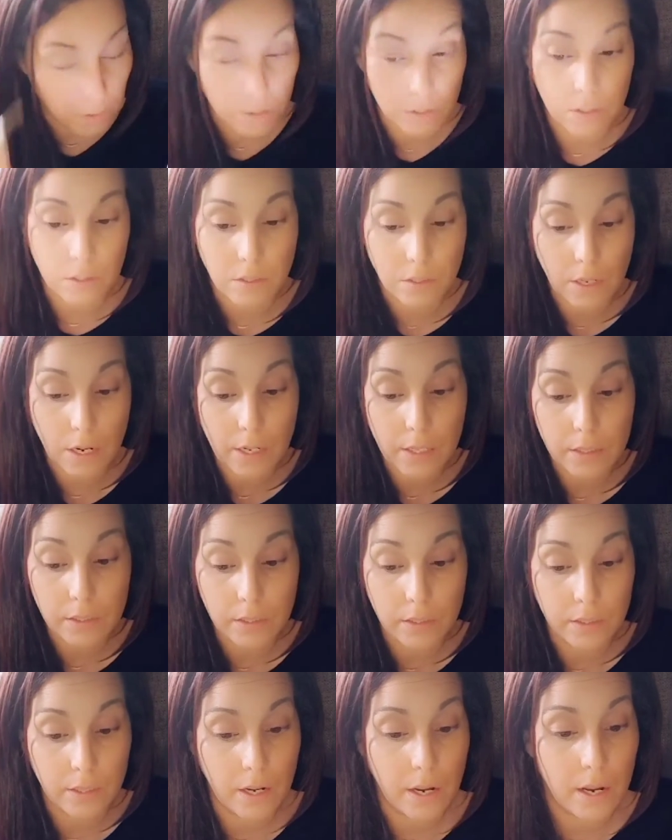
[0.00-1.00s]
gonna style
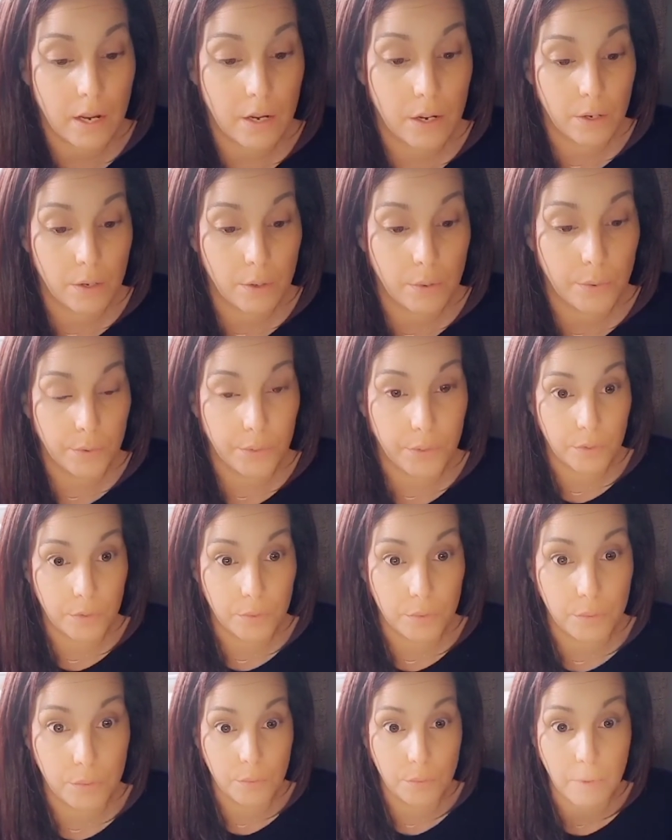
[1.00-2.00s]
it how
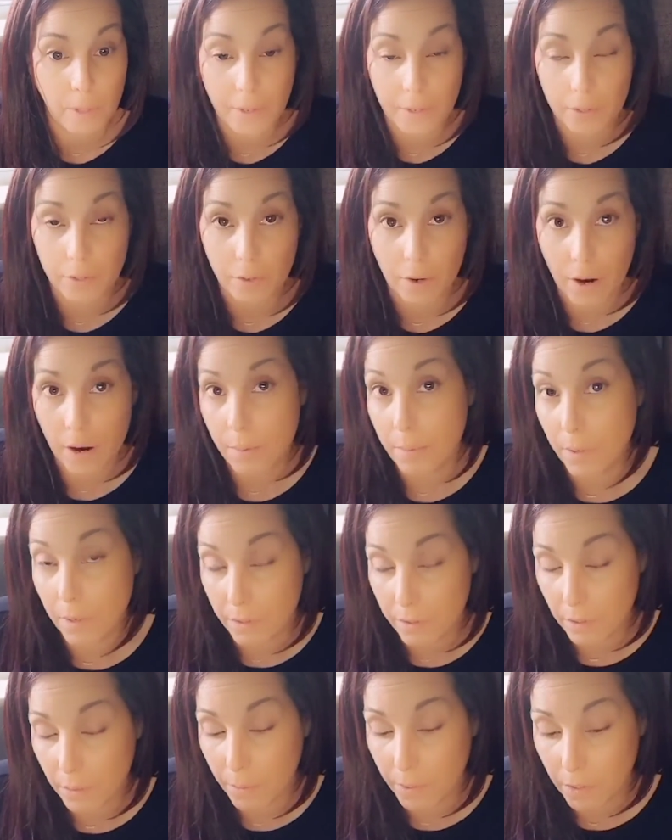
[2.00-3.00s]
you like your
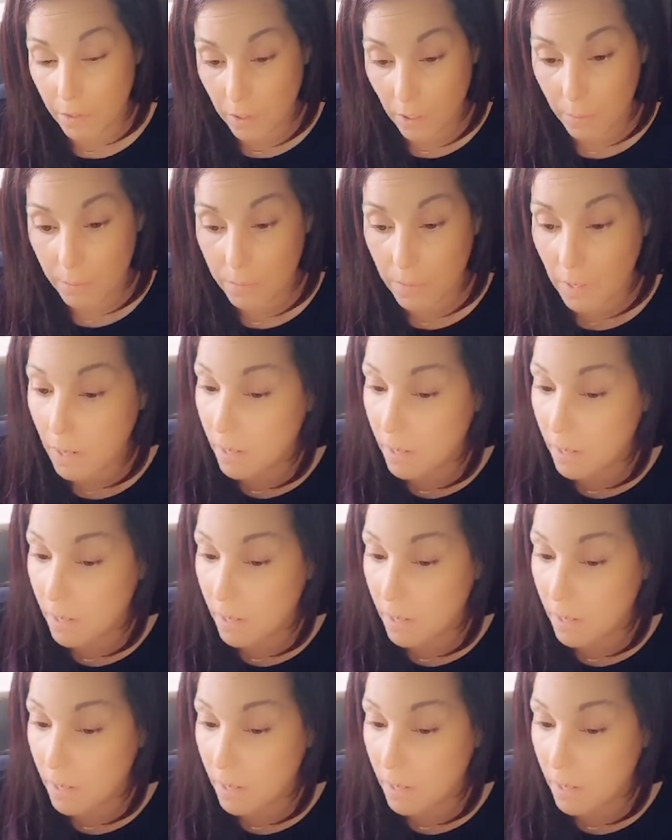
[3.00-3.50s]
eyebrows to be shaped.